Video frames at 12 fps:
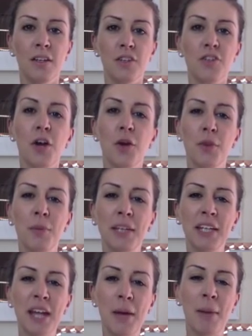So, the
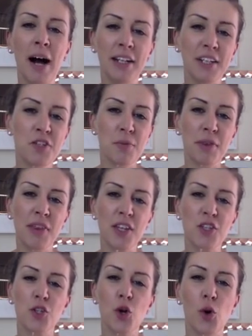Millionaire Mind is something
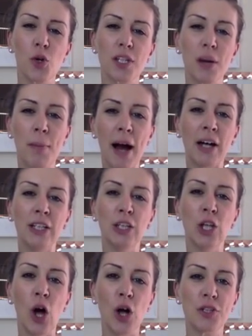that's talked about a
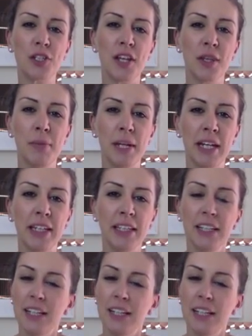lot at the minute,